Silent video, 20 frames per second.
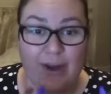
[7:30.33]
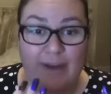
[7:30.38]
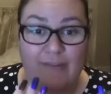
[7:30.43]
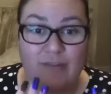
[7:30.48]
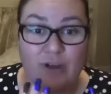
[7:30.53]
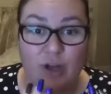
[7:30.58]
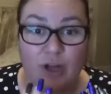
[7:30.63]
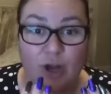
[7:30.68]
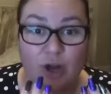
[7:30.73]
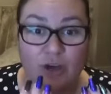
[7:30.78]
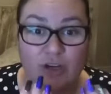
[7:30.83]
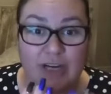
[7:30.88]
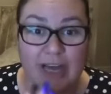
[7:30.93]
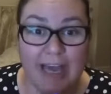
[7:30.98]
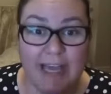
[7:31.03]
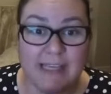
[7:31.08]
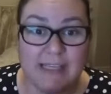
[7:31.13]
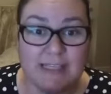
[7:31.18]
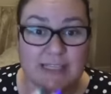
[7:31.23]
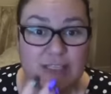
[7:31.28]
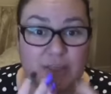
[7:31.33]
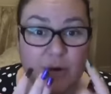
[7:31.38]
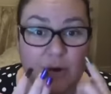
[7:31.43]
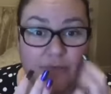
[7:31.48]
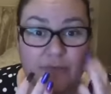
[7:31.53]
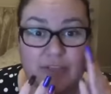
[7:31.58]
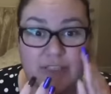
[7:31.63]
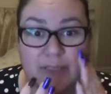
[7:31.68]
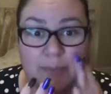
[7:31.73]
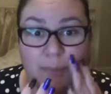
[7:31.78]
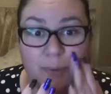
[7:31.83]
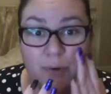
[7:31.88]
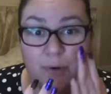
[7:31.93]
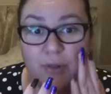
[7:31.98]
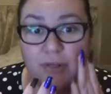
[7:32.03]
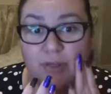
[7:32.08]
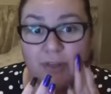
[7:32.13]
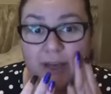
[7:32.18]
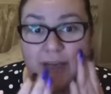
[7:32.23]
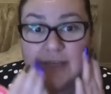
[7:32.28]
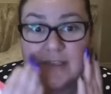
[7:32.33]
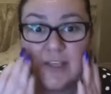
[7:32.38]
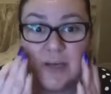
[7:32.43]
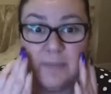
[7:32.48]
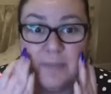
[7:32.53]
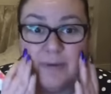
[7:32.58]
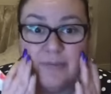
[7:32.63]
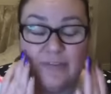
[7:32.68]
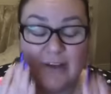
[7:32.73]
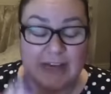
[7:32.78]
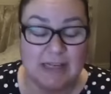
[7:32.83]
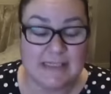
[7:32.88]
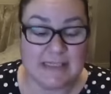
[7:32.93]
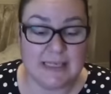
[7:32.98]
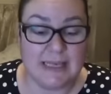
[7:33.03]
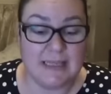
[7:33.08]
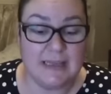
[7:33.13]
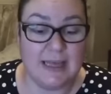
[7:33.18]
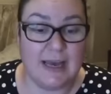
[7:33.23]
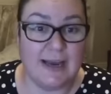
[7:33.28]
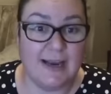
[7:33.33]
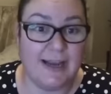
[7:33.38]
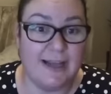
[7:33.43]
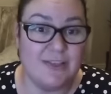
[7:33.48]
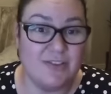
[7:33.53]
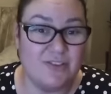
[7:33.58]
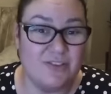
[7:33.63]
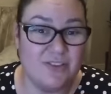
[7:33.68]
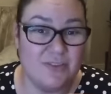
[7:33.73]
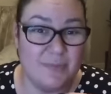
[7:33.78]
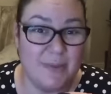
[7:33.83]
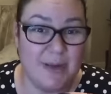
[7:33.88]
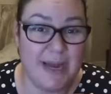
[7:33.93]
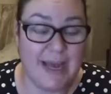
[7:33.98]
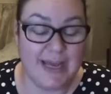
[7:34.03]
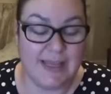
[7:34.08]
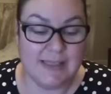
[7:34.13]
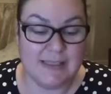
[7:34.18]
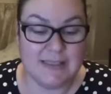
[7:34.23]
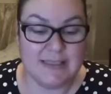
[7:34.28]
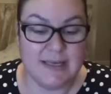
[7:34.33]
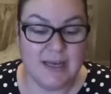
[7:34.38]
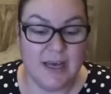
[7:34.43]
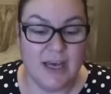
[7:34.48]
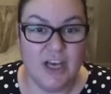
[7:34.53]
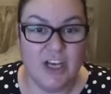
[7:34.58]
I've got long nails, so obviously putting things on my face like that gets under my nails.